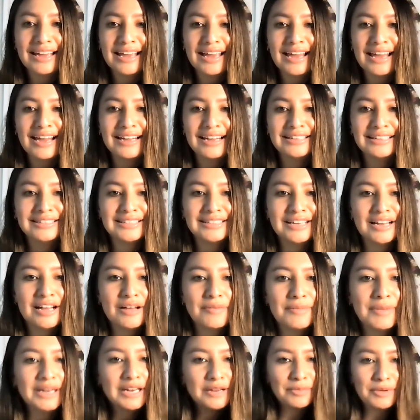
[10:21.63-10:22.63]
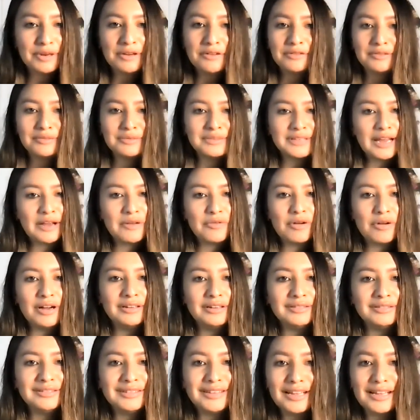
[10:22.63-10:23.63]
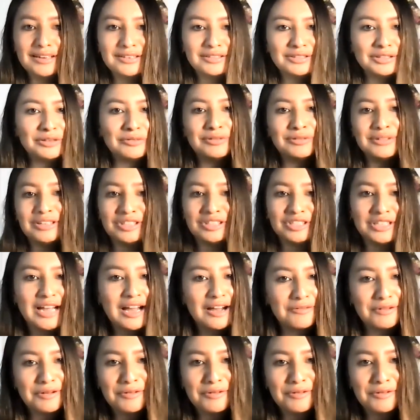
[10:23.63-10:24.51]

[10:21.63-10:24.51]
And anybody from Taiwan, let us know in the chat.